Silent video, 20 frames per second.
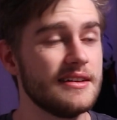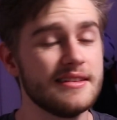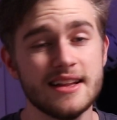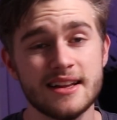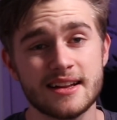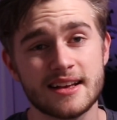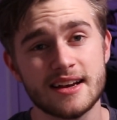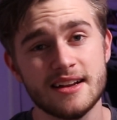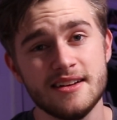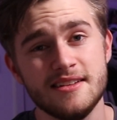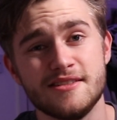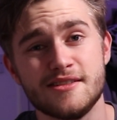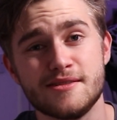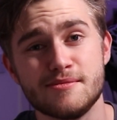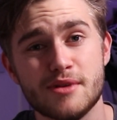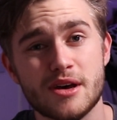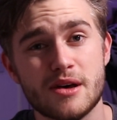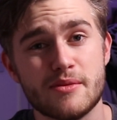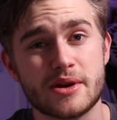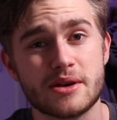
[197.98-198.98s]
Then again, you're in
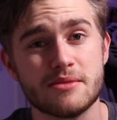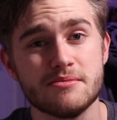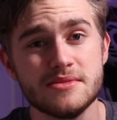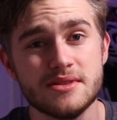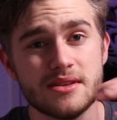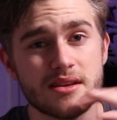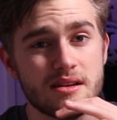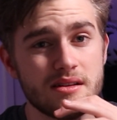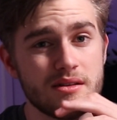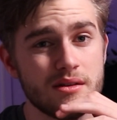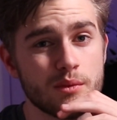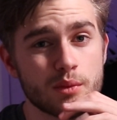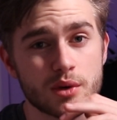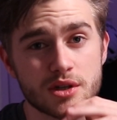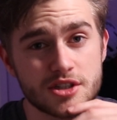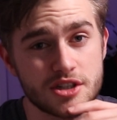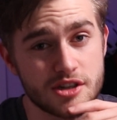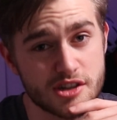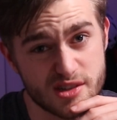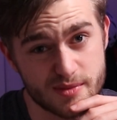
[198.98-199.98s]
Birmingham, so what
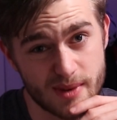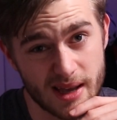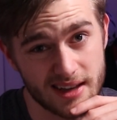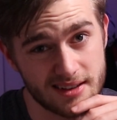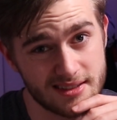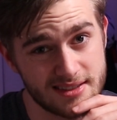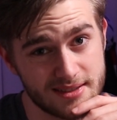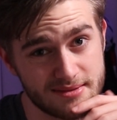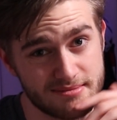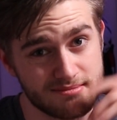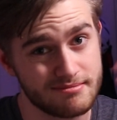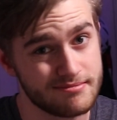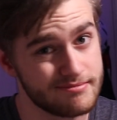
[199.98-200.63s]
do you expect?